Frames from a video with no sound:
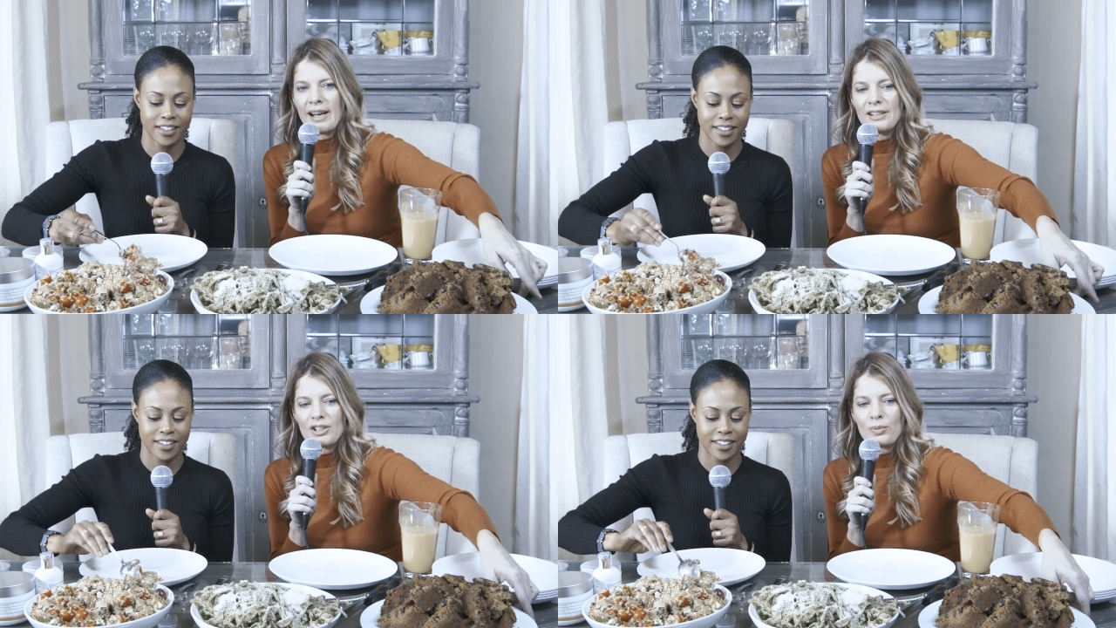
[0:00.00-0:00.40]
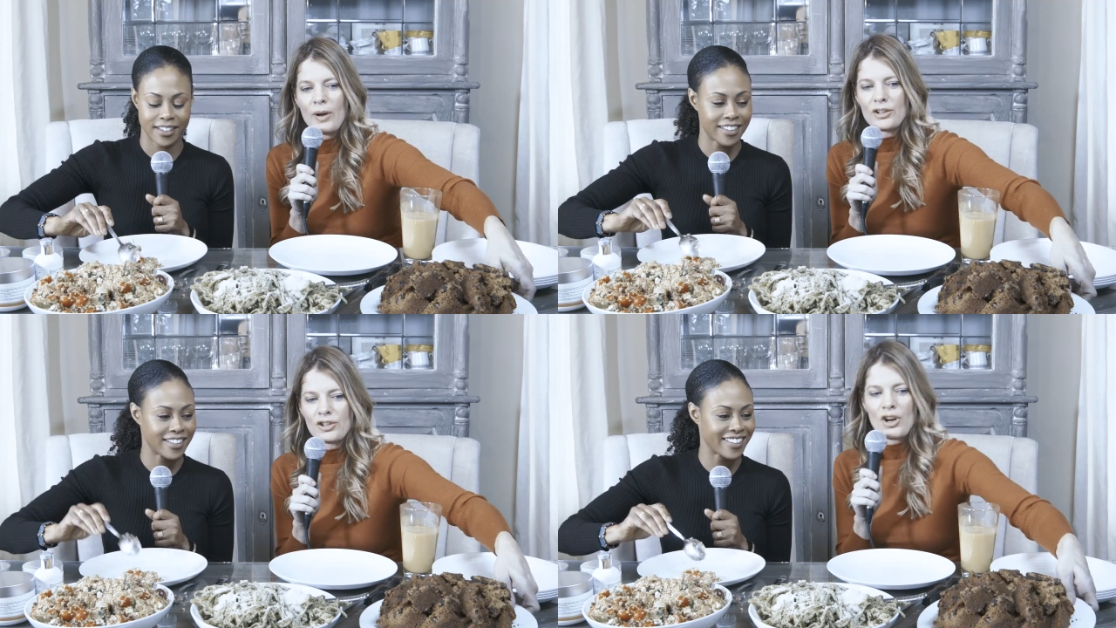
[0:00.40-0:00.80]
Speaker 1: and I just
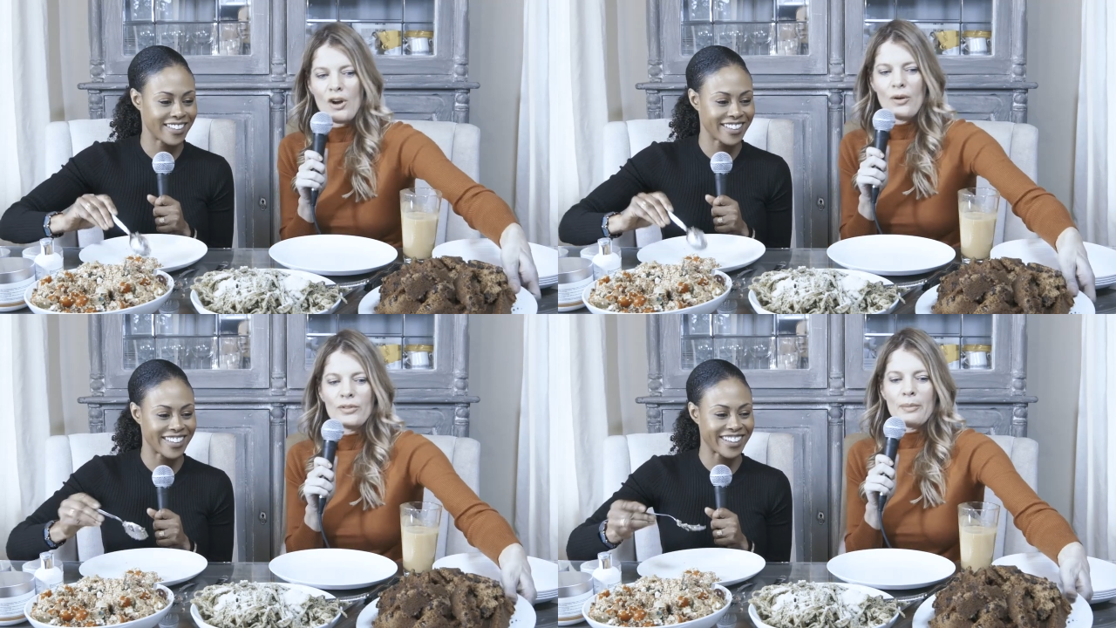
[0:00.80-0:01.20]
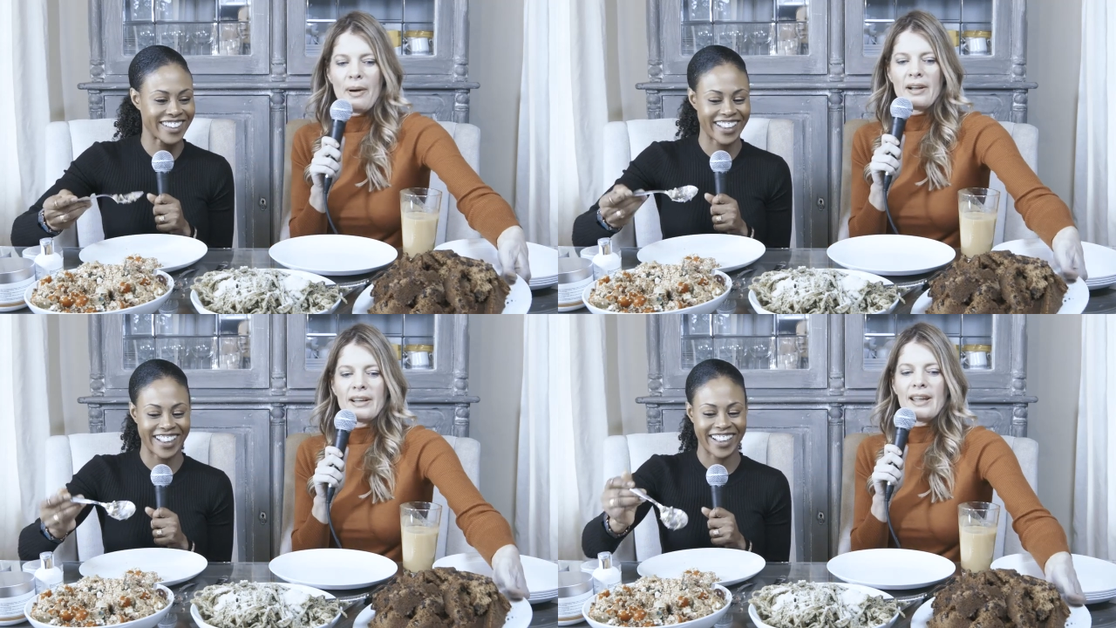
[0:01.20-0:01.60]
wanted to show the
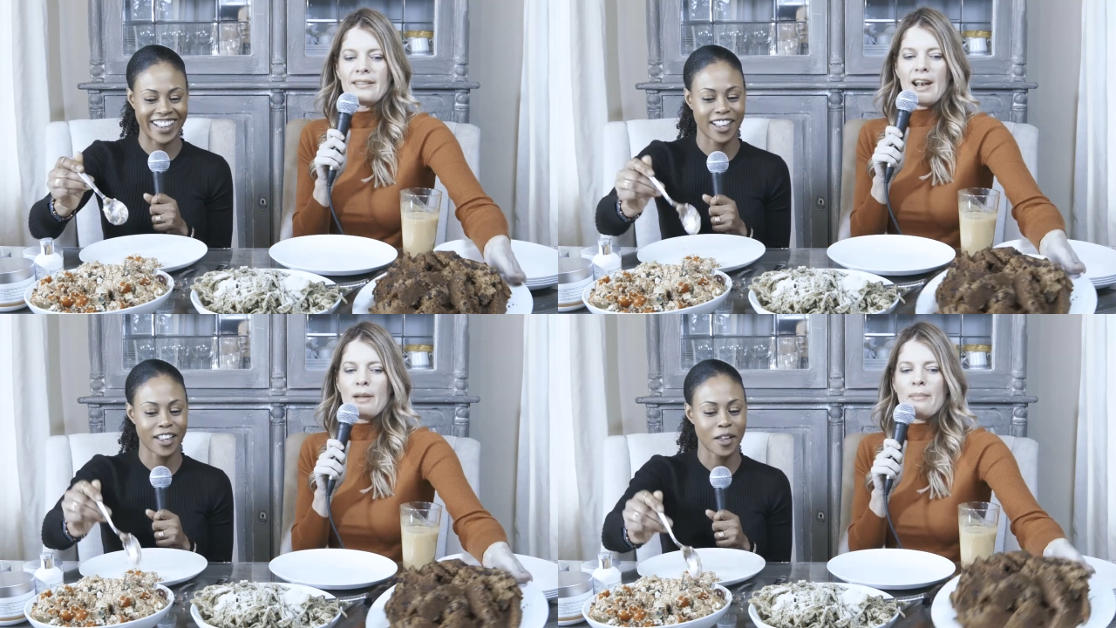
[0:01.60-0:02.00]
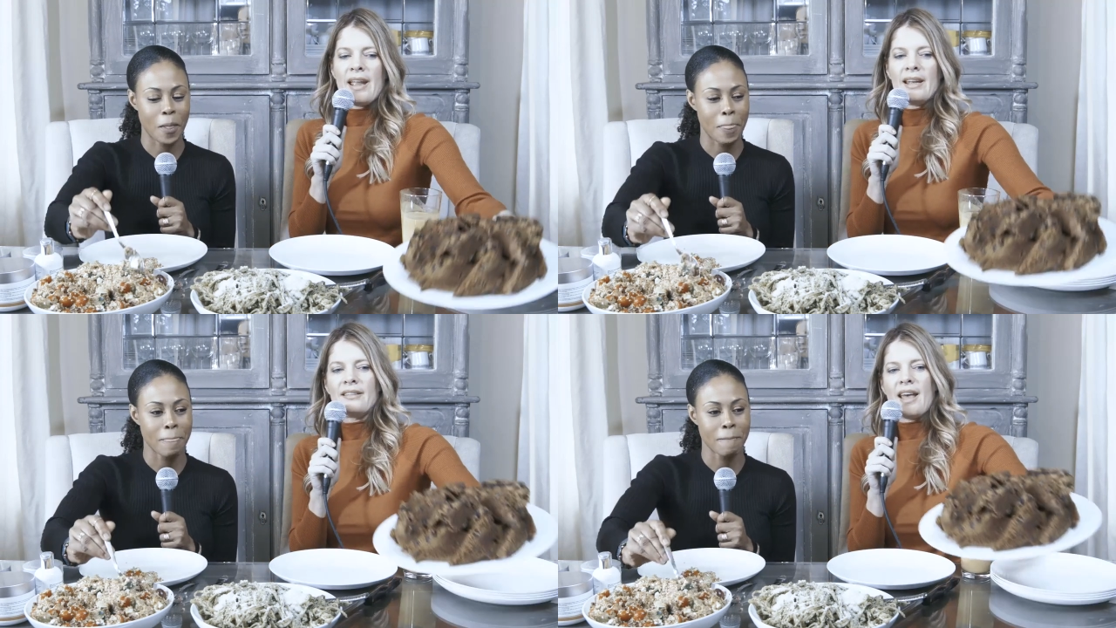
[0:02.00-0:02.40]
Bundt cake that I
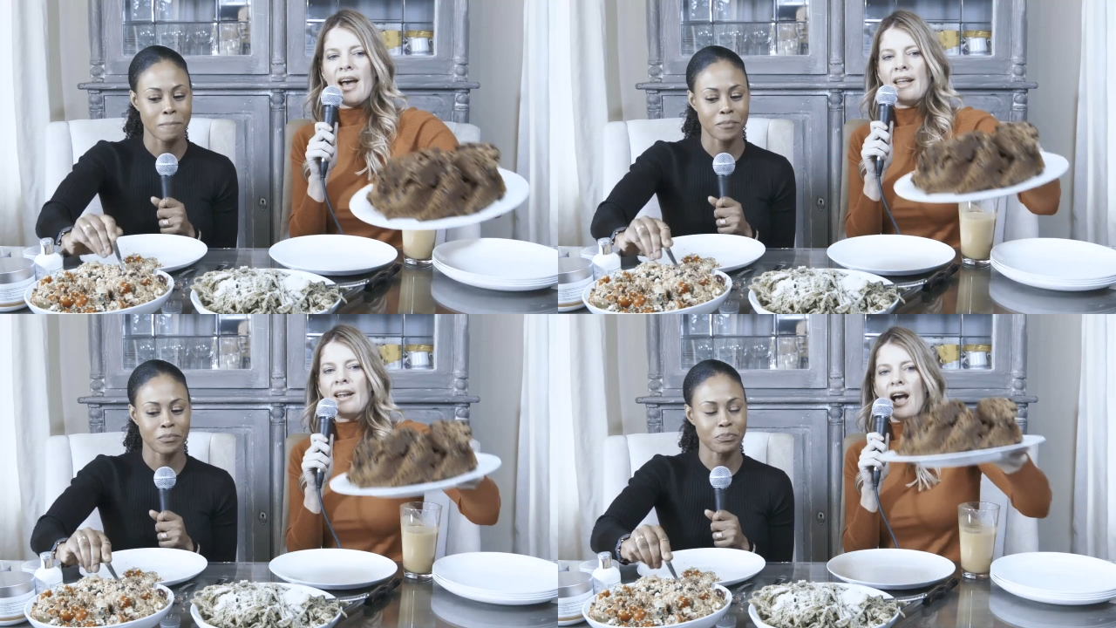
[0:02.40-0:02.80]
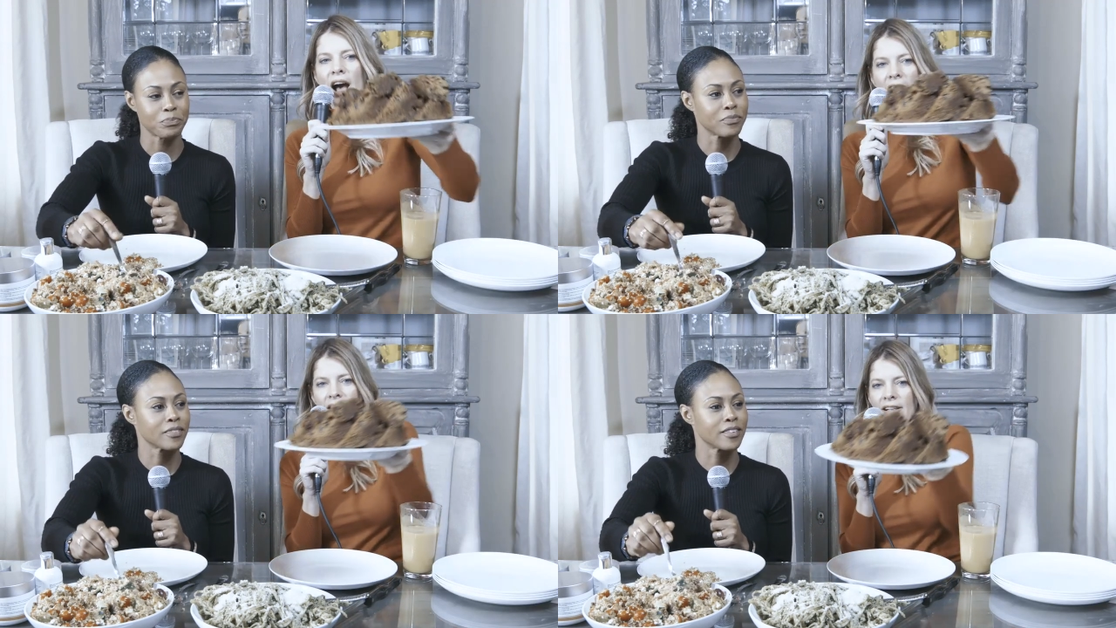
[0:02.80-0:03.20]
made that
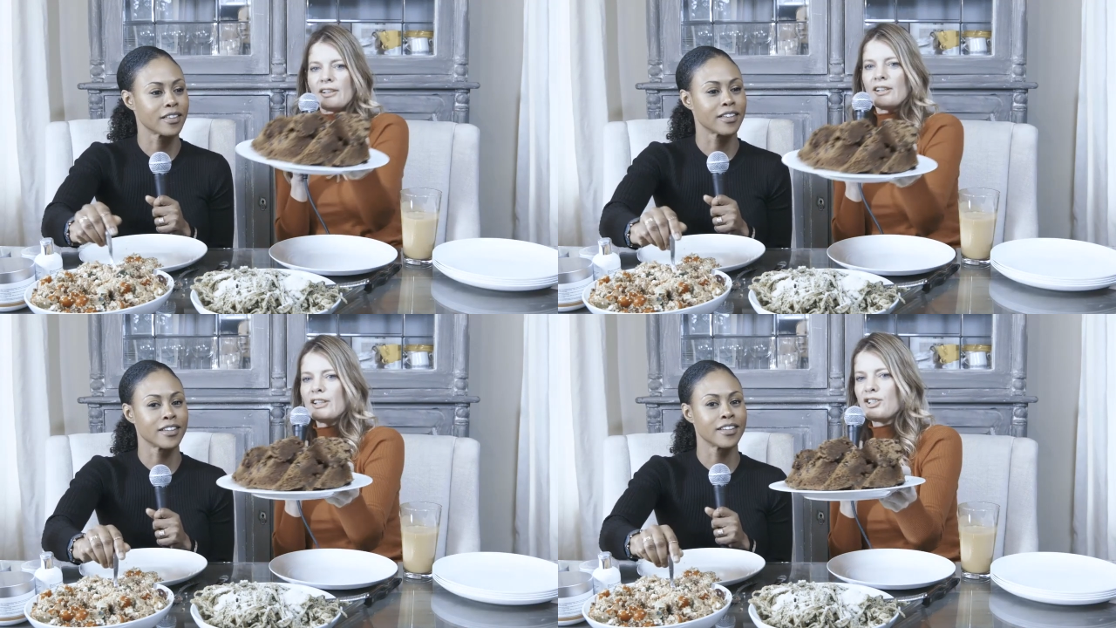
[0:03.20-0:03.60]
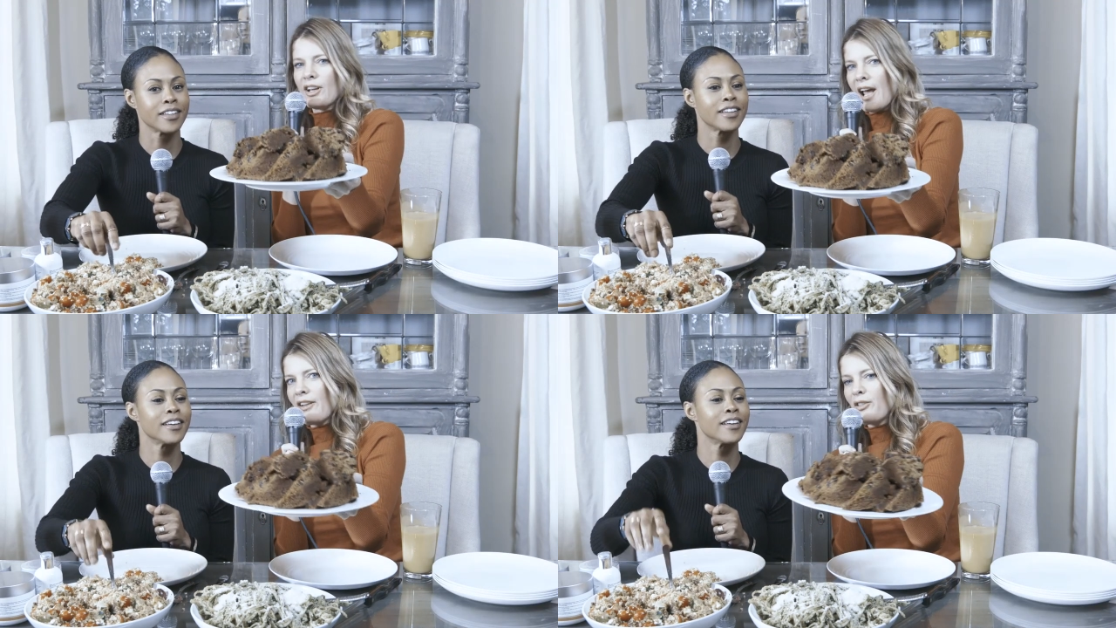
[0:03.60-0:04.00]
I clearly
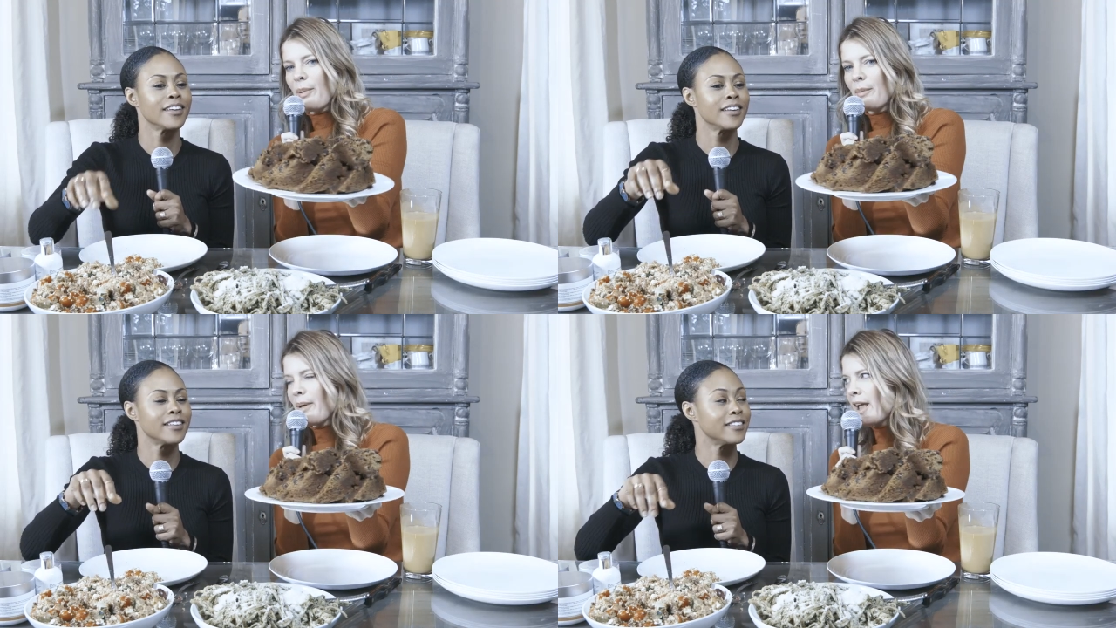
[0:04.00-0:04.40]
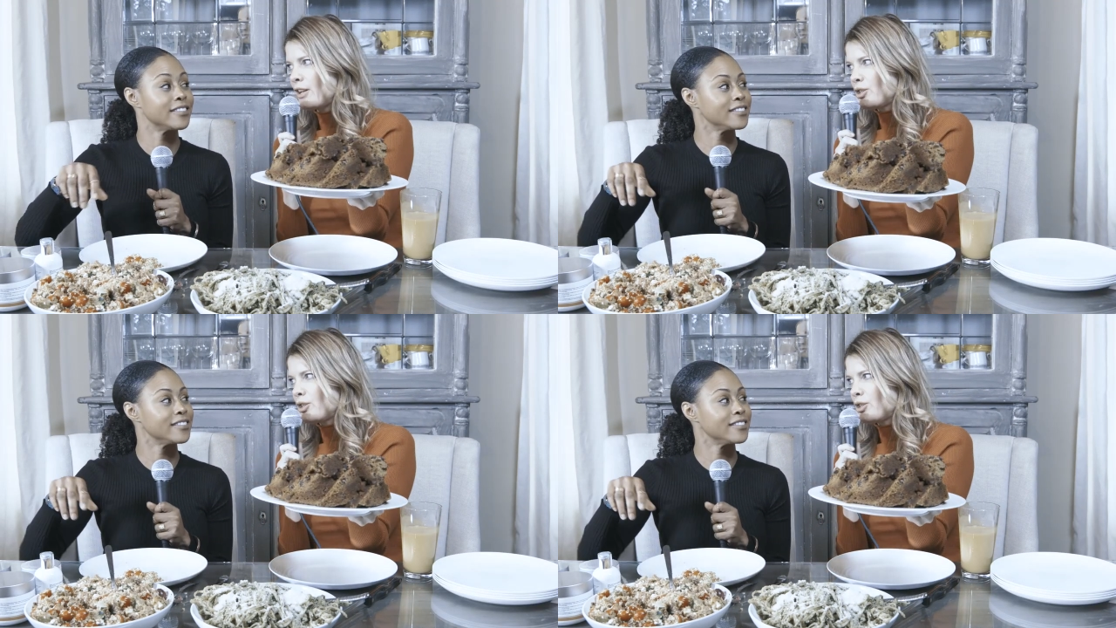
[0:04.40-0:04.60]
took out of the Bundt pan